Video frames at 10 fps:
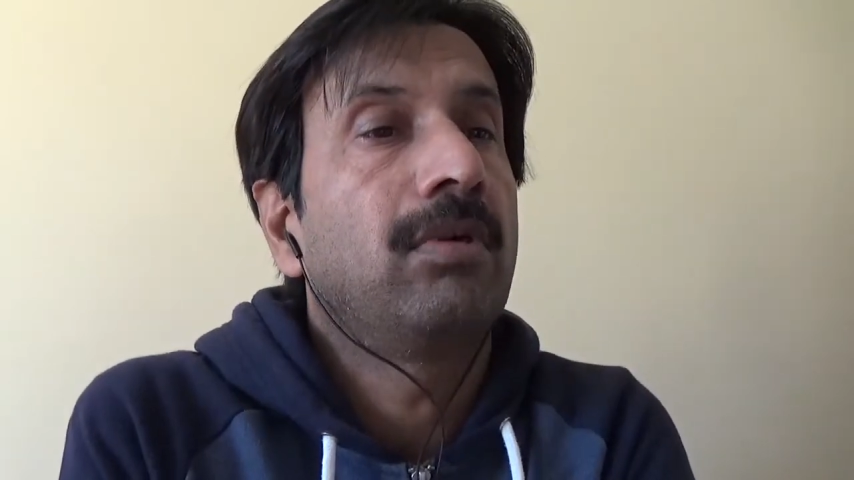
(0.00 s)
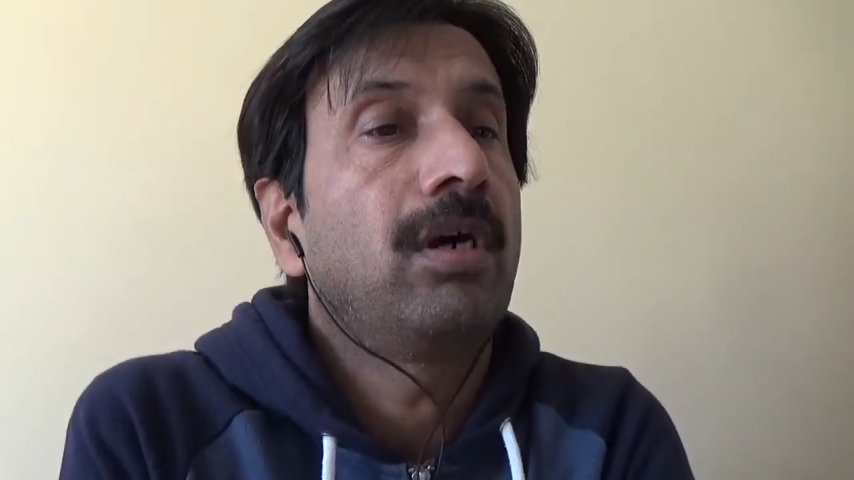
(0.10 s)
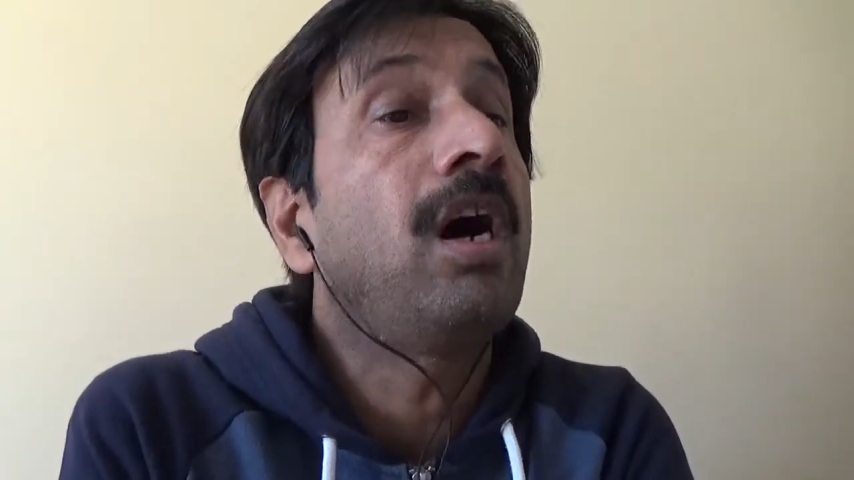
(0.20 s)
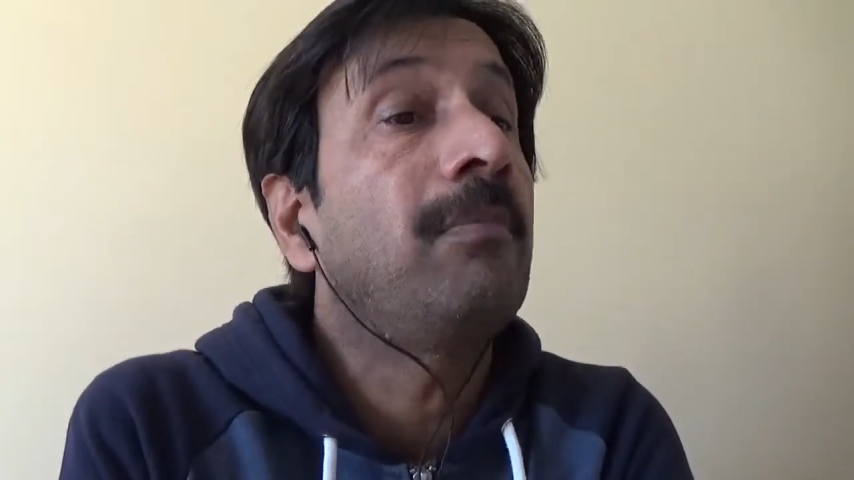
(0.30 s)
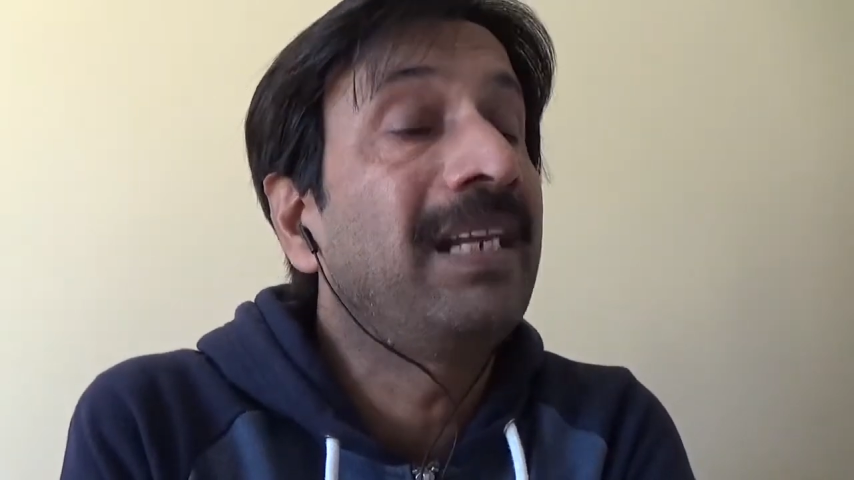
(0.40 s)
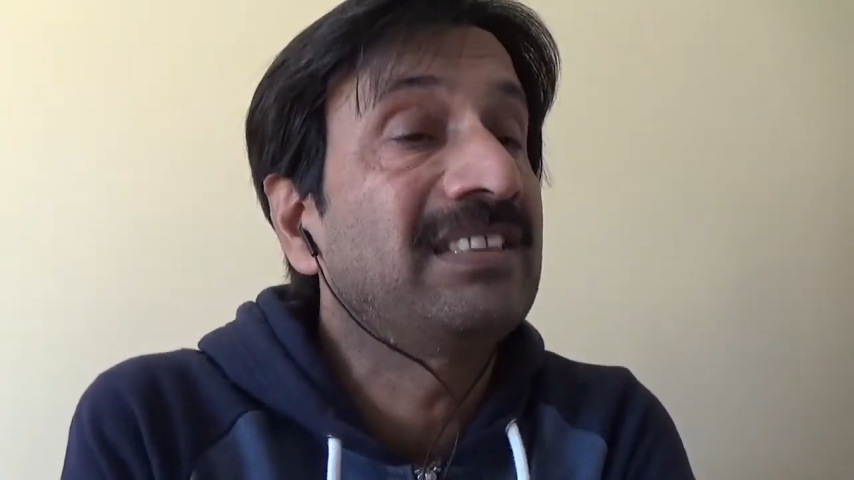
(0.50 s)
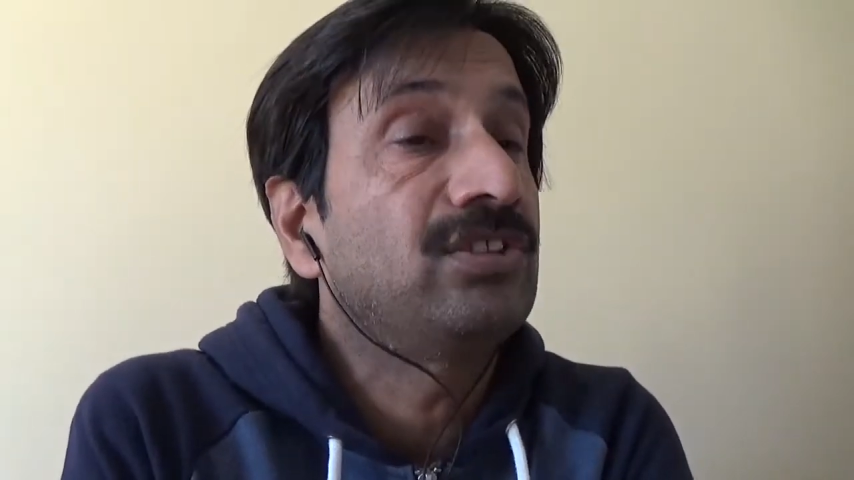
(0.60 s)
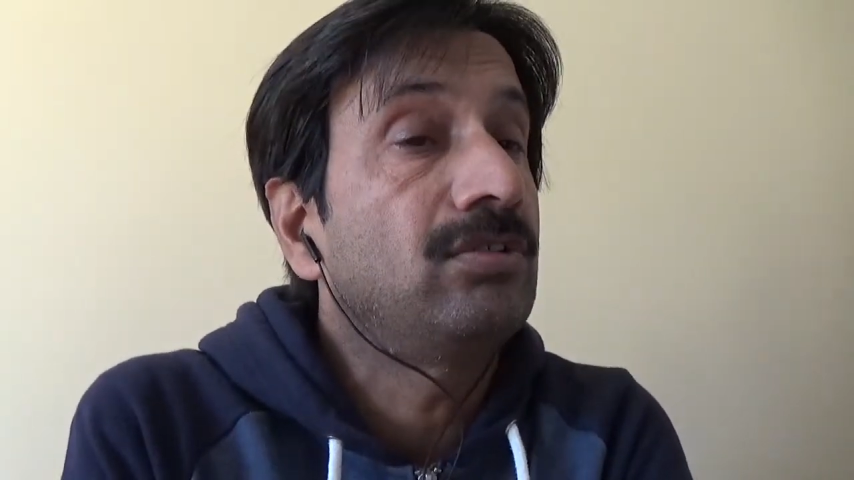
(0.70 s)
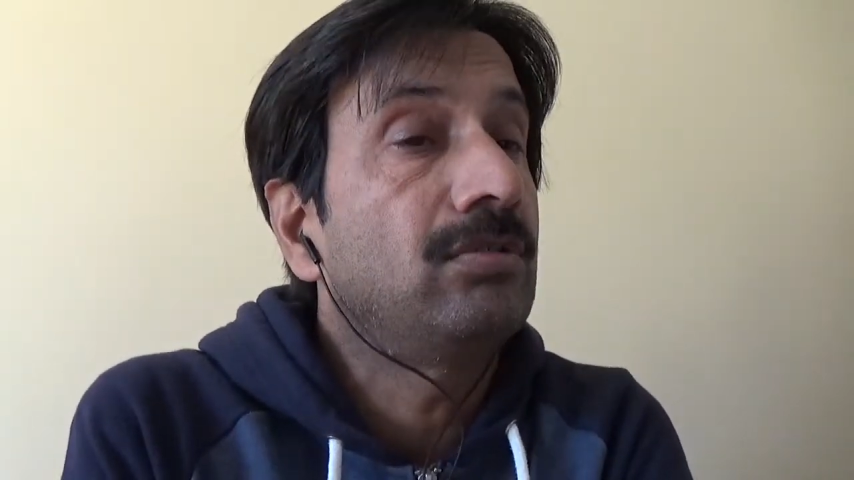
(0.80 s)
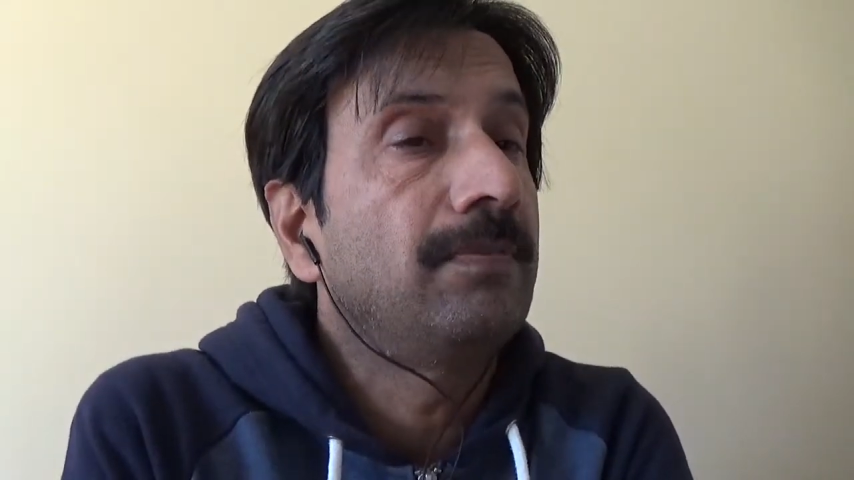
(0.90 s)

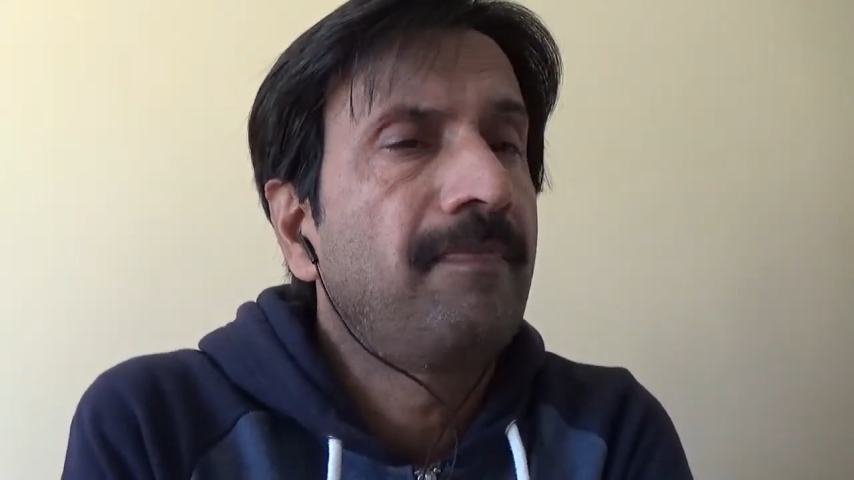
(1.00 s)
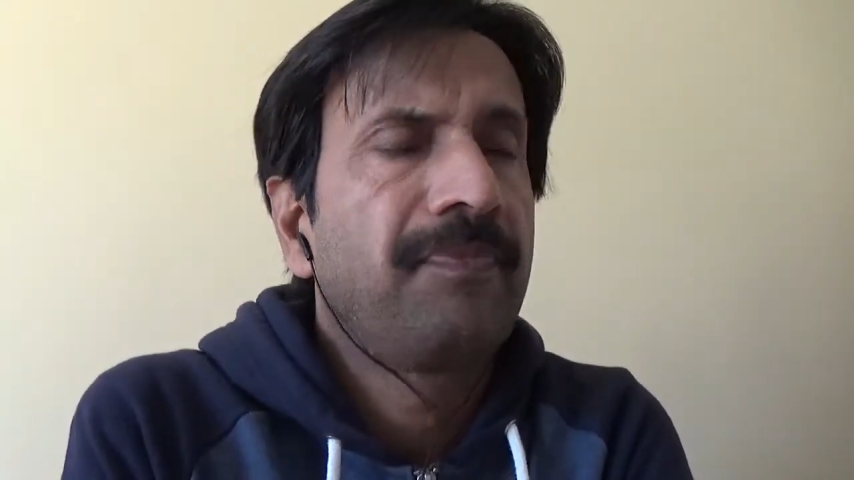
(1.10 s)
harmless, you know,